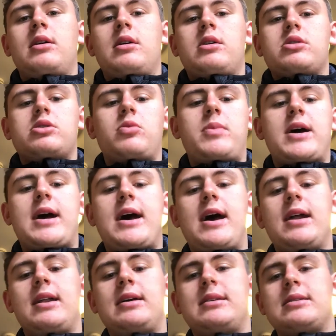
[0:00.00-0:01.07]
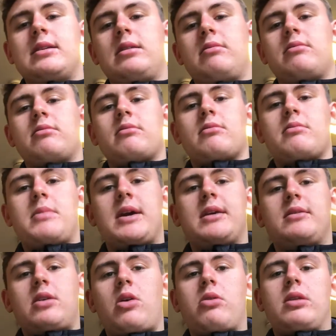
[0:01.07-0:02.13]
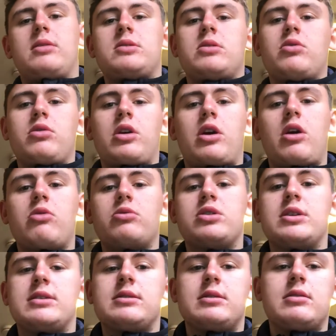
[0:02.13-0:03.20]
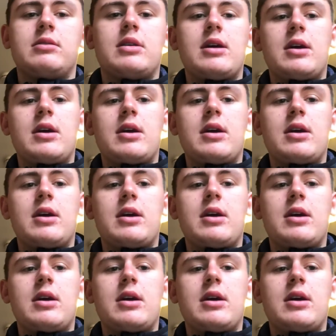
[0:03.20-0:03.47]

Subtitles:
So by highlighting by going to other coaches and